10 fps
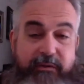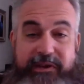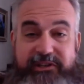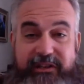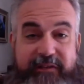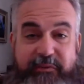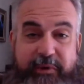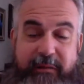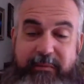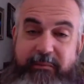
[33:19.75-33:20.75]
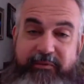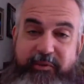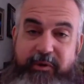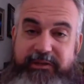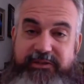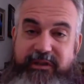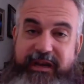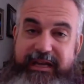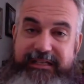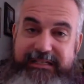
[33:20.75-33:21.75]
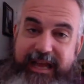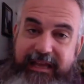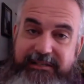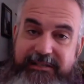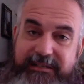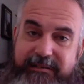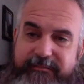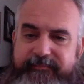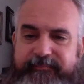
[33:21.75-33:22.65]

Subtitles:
like we still have the problem of who runs the United States.